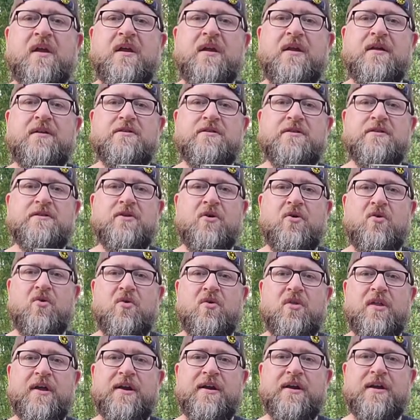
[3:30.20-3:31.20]
And just a
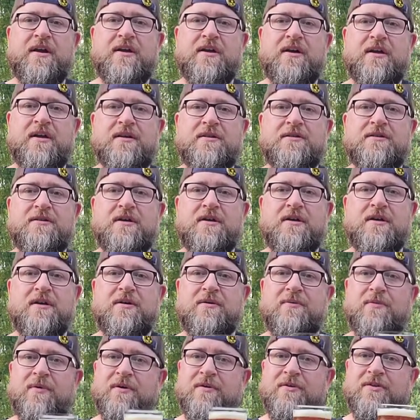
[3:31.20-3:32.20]
whole lot of goodness.
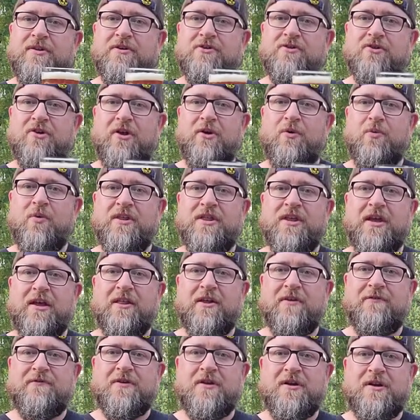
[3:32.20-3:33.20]
Well, there's only one thing
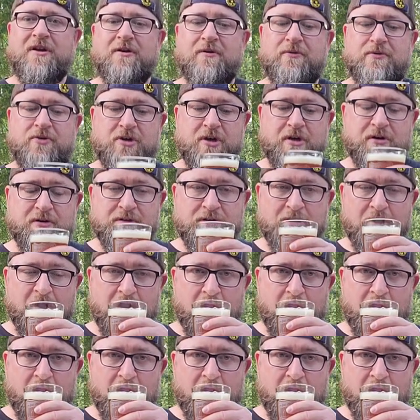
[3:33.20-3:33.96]
left to do. Cheers.